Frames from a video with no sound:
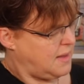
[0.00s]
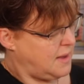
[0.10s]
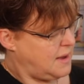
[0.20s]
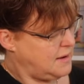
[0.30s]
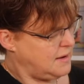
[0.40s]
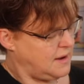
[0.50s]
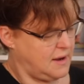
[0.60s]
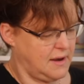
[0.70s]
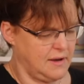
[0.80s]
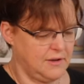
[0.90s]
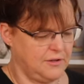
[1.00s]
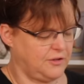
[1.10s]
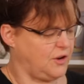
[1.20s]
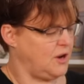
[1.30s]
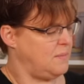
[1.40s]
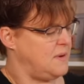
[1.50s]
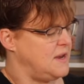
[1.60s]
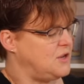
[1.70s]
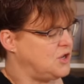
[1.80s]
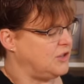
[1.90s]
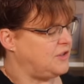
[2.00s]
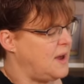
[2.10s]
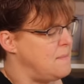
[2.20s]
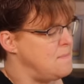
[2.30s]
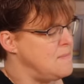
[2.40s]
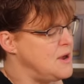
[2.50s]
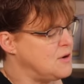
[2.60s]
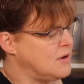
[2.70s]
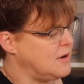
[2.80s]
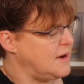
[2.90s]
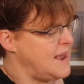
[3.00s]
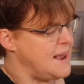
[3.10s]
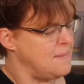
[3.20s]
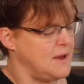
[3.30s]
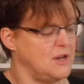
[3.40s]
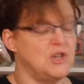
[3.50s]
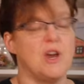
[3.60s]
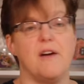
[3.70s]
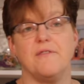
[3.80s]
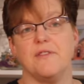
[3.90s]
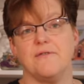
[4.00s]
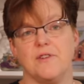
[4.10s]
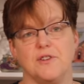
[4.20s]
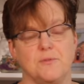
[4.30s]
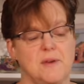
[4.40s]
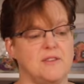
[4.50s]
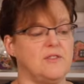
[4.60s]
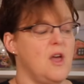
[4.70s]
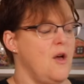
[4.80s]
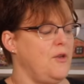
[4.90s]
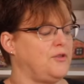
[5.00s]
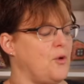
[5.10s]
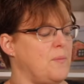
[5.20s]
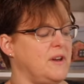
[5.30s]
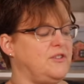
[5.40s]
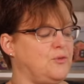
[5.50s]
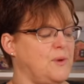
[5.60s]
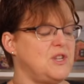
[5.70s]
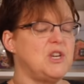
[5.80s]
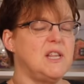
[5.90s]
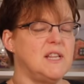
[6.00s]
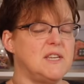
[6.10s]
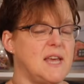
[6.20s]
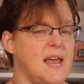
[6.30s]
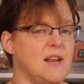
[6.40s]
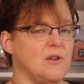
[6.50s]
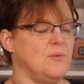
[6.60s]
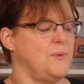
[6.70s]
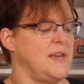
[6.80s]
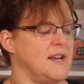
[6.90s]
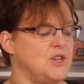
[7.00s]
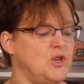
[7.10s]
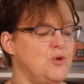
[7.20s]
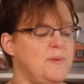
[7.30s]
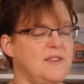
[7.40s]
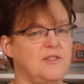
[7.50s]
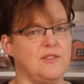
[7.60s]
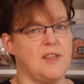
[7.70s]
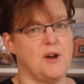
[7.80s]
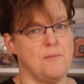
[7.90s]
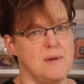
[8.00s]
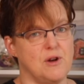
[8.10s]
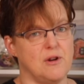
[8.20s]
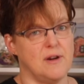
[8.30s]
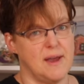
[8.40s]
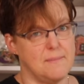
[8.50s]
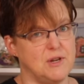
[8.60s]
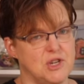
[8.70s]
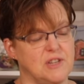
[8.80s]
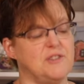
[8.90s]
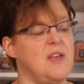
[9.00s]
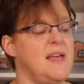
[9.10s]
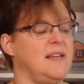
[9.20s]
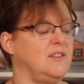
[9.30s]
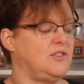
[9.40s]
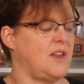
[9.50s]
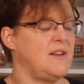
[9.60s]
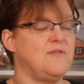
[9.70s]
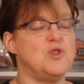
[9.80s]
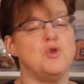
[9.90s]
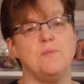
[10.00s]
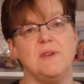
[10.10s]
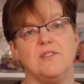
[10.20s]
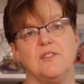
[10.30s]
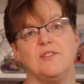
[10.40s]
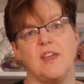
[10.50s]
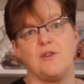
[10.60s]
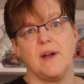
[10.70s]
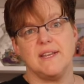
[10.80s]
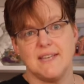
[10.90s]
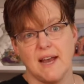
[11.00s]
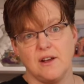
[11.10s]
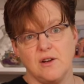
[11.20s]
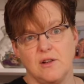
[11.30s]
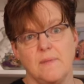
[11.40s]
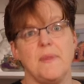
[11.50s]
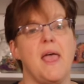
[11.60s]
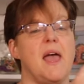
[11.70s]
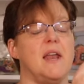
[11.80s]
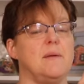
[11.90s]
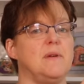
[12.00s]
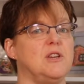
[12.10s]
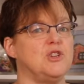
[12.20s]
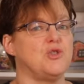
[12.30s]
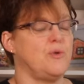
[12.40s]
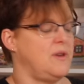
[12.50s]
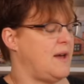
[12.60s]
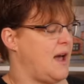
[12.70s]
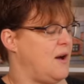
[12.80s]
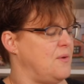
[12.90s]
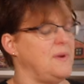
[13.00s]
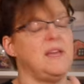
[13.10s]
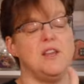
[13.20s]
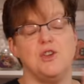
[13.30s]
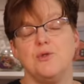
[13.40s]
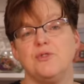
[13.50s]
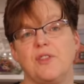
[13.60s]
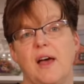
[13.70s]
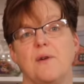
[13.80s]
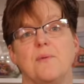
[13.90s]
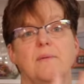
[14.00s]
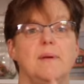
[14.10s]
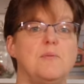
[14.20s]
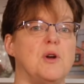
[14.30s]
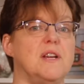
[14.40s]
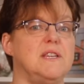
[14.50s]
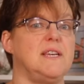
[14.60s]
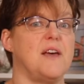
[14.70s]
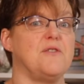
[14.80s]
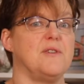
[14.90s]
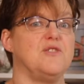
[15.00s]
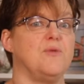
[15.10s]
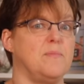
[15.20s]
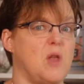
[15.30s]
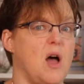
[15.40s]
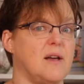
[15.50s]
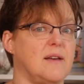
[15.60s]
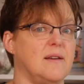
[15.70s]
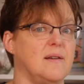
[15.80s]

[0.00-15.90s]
it is going to be just a mirror image of the first piece. So by switching the diagonal, we get two pieces that are mirror images instead of two pieces that are identical. And I'm going to show you how we can use that when we put it together into a block.